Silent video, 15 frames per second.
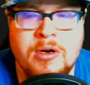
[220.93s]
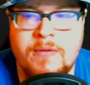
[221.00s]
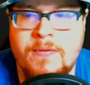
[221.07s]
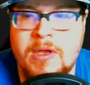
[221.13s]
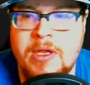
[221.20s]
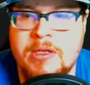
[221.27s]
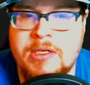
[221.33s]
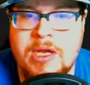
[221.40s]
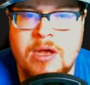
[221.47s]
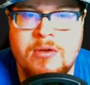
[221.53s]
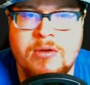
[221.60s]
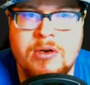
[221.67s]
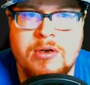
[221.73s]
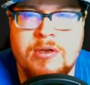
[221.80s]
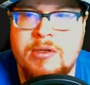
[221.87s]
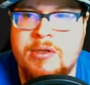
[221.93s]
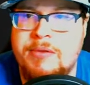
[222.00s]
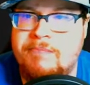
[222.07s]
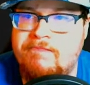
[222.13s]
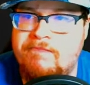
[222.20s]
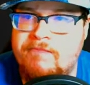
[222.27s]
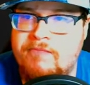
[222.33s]
If it gets countered,
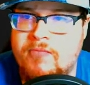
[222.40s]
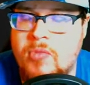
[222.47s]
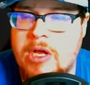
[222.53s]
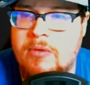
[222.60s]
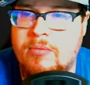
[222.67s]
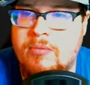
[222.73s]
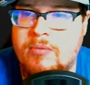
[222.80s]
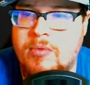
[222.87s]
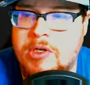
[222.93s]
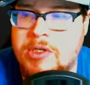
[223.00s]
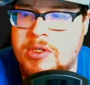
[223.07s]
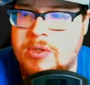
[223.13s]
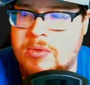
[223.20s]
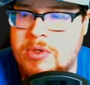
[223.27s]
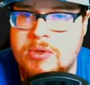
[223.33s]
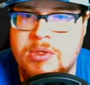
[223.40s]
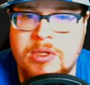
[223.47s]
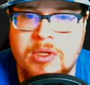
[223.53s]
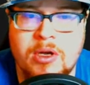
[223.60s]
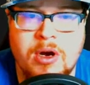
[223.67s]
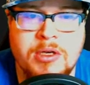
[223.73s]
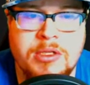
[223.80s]
well, we're just reducing the
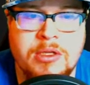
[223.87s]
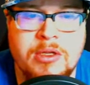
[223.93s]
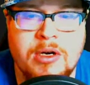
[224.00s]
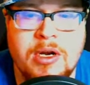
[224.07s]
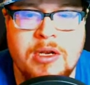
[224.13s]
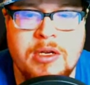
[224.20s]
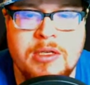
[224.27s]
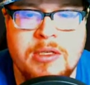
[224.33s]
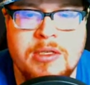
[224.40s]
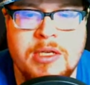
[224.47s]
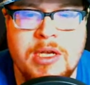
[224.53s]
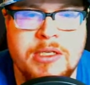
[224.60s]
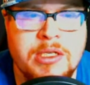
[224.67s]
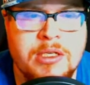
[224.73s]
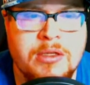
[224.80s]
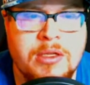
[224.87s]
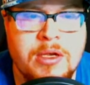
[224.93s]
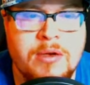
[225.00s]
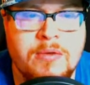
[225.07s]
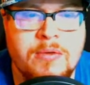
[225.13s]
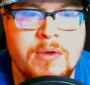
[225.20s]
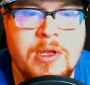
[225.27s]
cards in their hand. It doesn't,
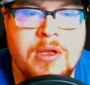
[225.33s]
though.